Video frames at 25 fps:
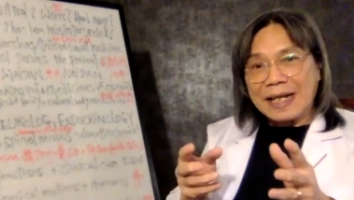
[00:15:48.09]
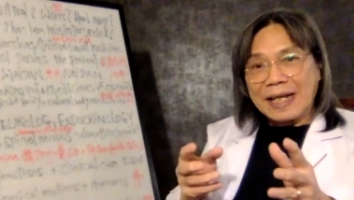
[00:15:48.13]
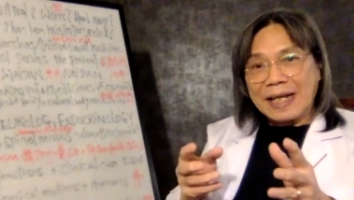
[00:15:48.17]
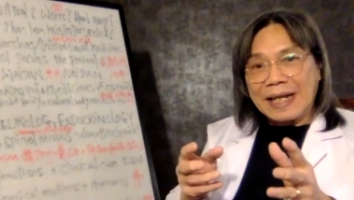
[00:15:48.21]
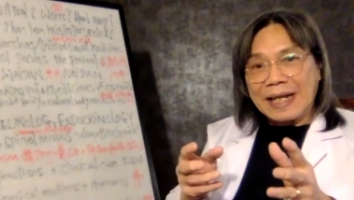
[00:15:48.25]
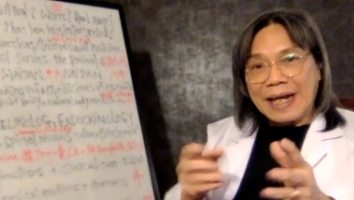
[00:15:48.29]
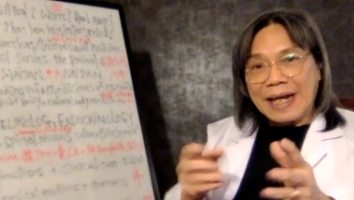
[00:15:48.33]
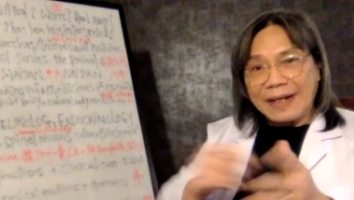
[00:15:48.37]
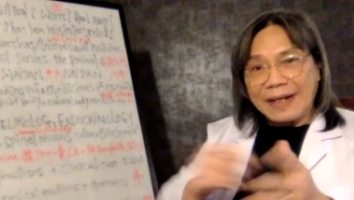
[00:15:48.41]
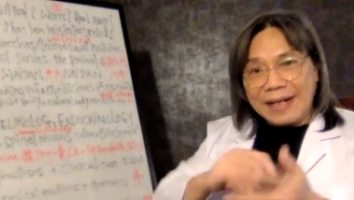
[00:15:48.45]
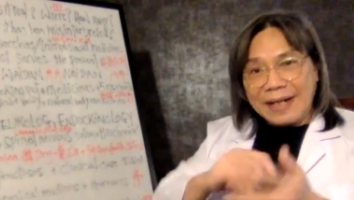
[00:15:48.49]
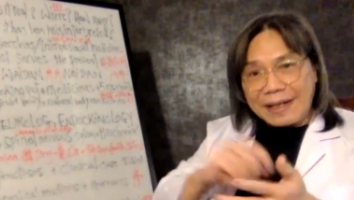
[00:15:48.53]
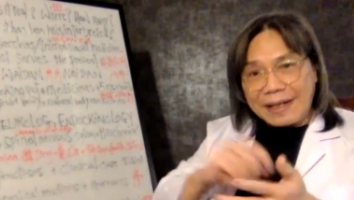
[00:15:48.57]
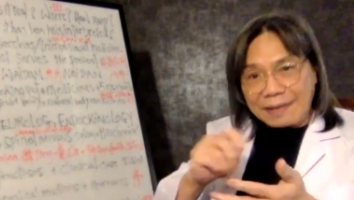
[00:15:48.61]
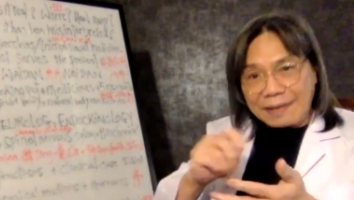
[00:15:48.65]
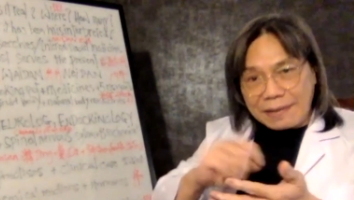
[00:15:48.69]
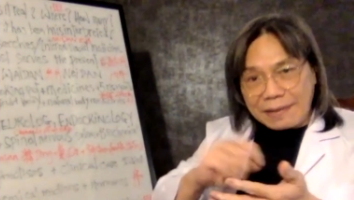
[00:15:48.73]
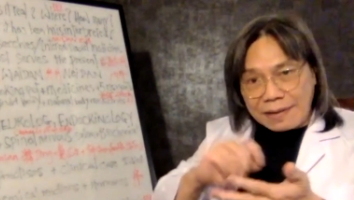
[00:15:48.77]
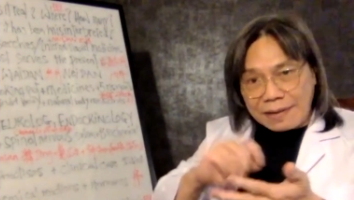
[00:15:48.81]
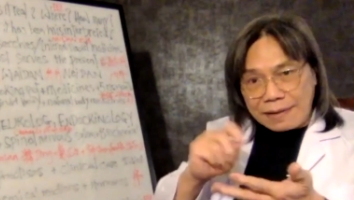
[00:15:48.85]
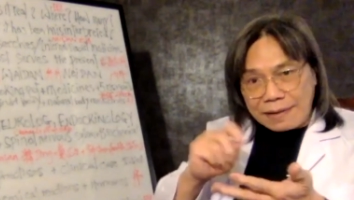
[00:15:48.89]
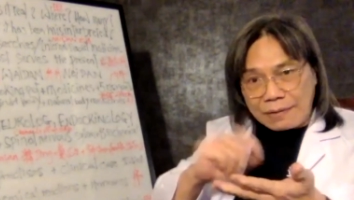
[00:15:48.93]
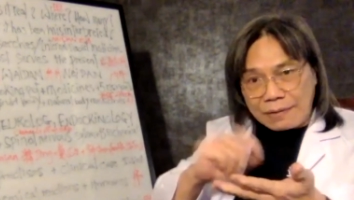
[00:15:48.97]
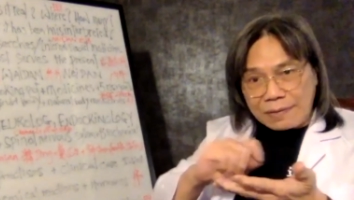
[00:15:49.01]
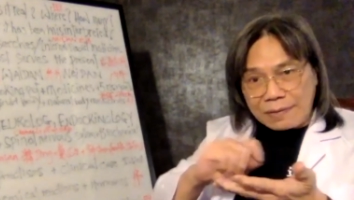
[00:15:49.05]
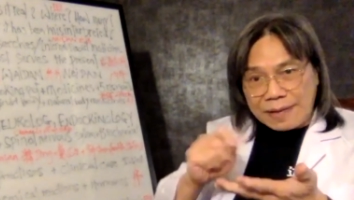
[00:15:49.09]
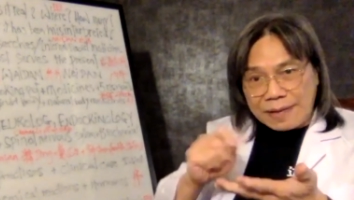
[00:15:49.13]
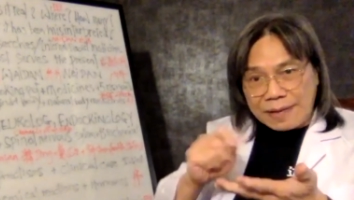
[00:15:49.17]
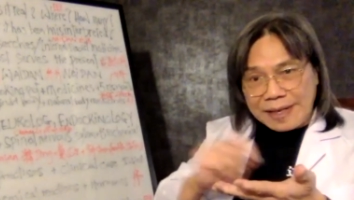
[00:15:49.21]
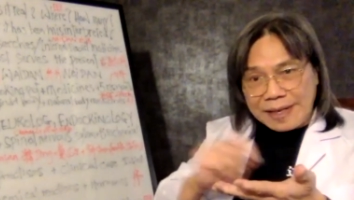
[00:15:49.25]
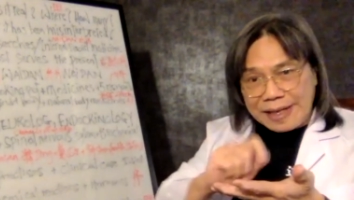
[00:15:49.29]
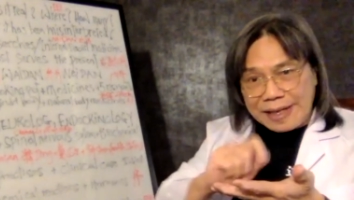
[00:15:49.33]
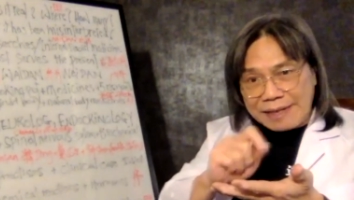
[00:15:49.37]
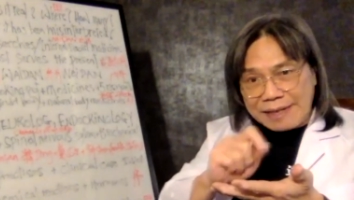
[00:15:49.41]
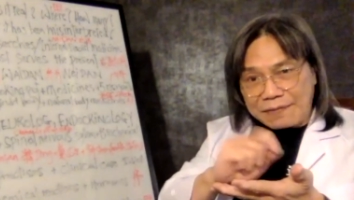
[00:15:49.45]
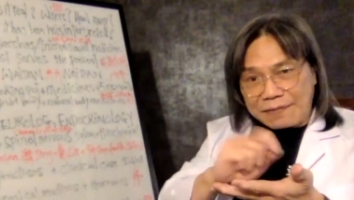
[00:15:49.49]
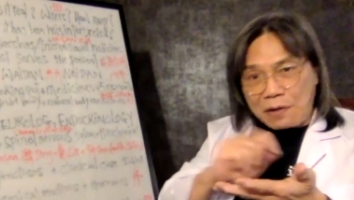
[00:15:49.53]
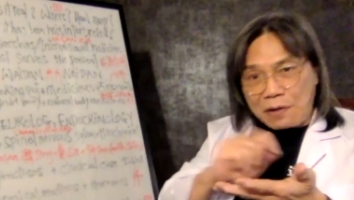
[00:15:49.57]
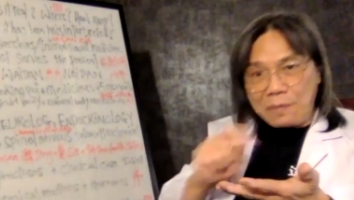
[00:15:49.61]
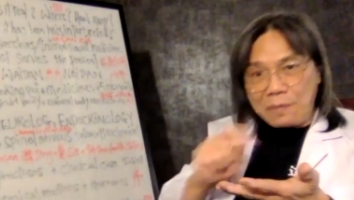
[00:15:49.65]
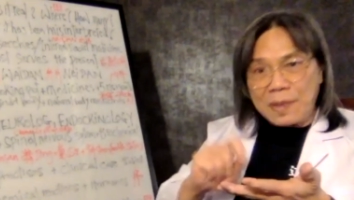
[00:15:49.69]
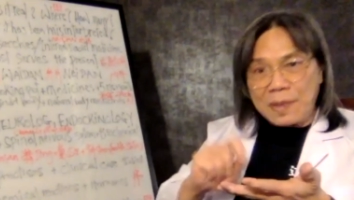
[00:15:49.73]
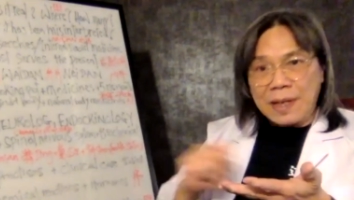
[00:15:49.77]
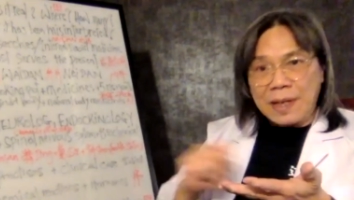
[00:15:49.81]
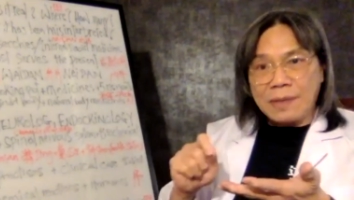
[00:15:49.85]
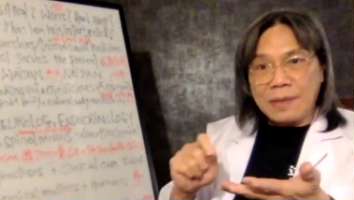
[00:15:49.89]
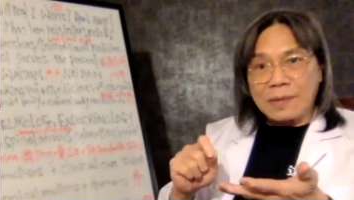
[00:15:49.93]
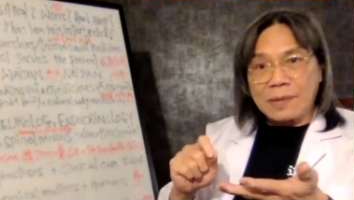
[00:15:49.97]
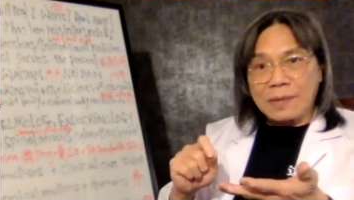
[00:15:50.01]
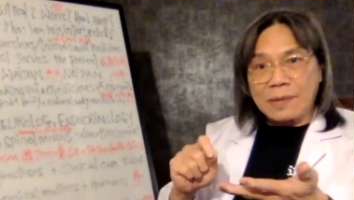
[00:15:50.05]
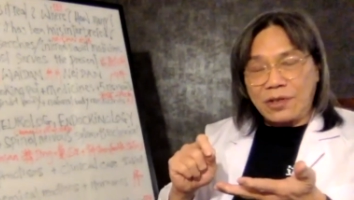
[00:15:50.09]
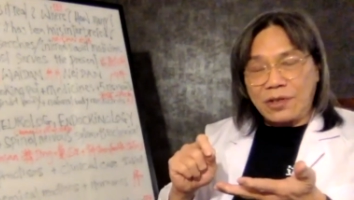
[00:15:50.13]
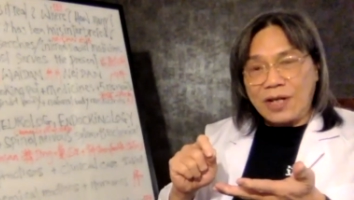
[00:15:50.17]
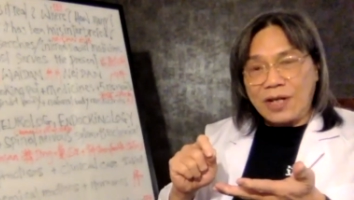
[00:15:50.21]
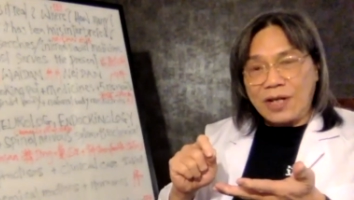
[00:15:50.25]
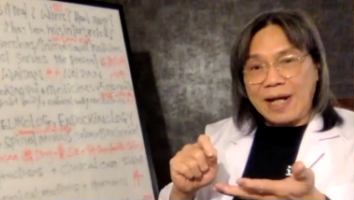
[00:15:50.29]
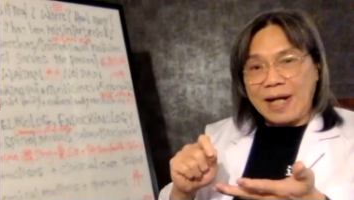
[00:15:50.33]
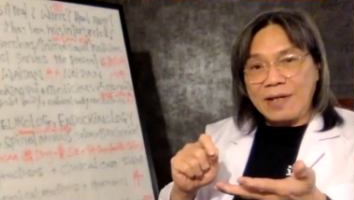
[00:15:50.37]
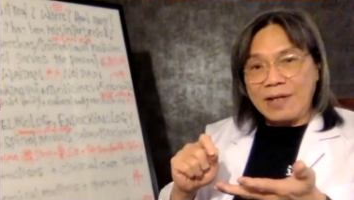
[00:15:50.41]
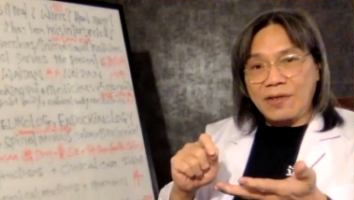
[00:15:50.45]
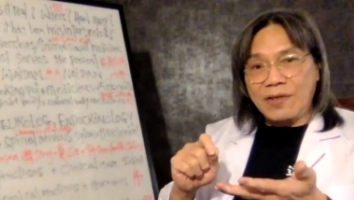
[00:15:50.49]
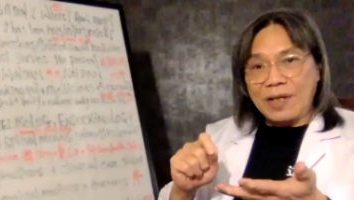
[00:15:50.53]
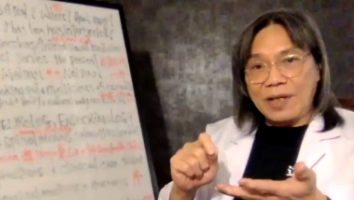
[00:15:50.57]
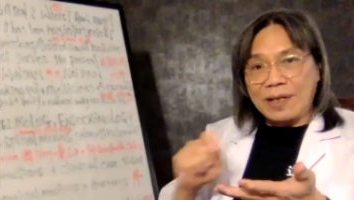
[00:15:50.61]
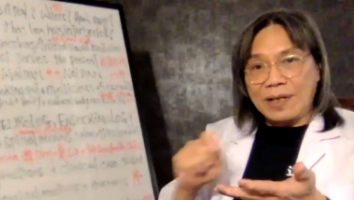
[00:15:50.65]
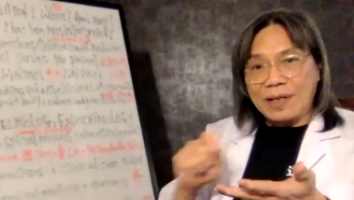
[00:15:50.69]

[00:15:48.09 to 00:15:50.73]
and then the formula was changing